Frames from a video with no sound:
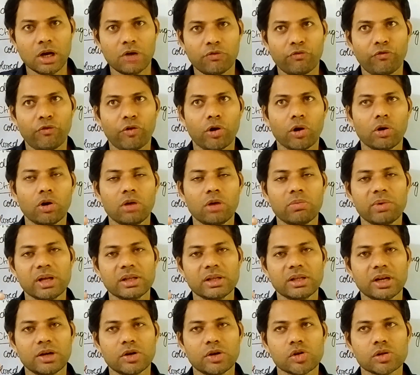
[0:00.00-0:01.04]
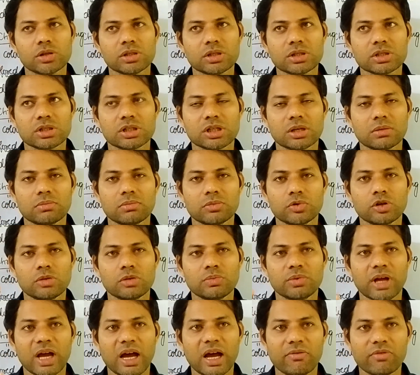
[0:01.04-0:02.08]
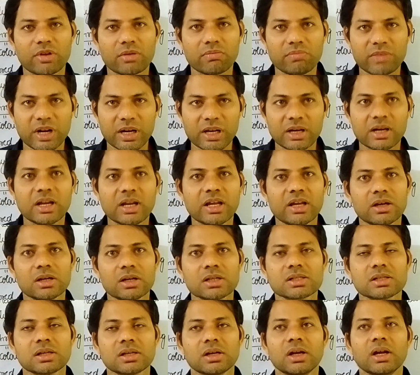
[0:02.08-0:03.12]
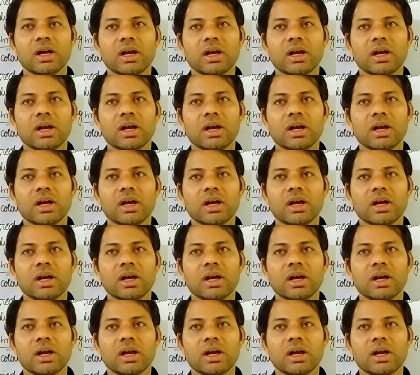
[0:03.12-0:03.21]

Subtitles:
followed by the endothecium you will be having middle layers,